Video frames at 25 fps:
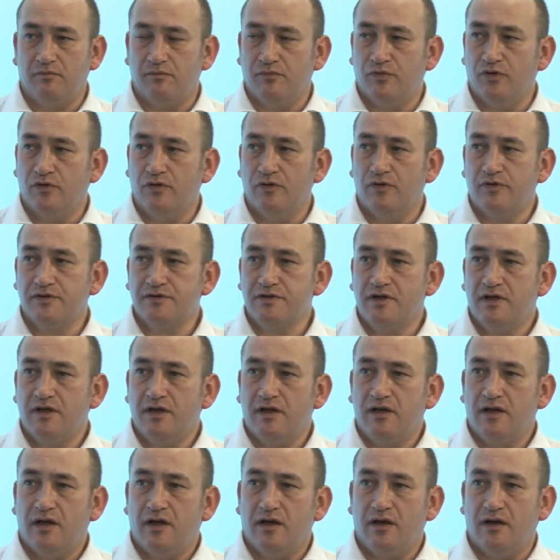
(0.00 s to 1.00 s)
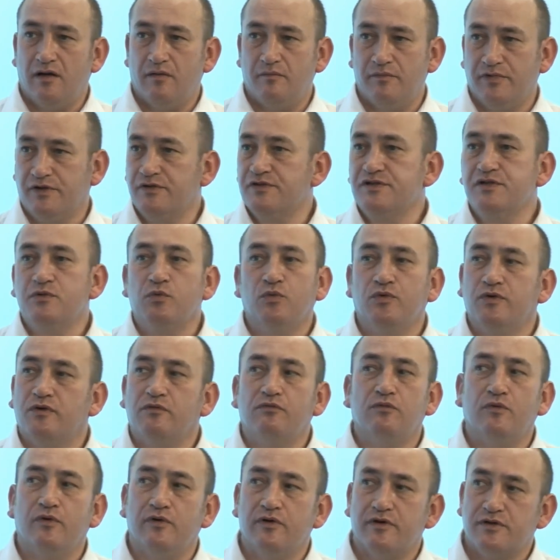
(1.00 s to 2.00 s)
on board because it
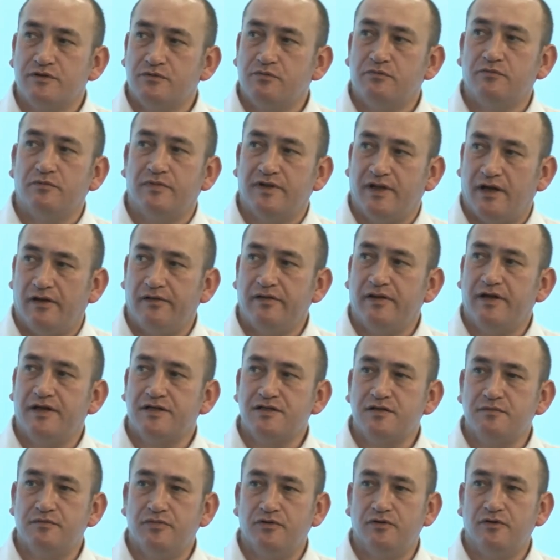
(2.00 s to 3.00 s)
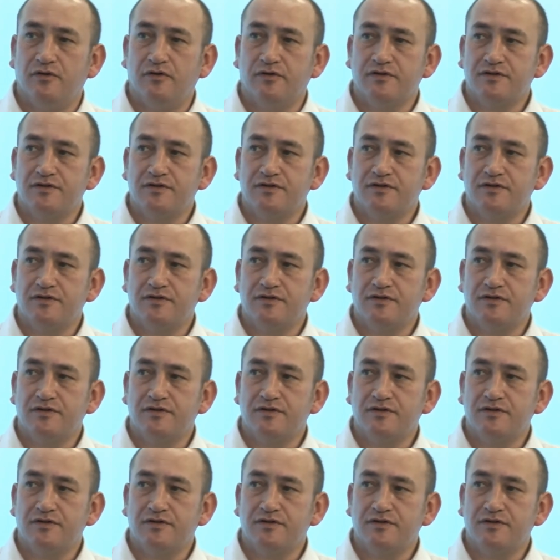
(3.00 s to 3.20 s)
wouldn't have worked without their support.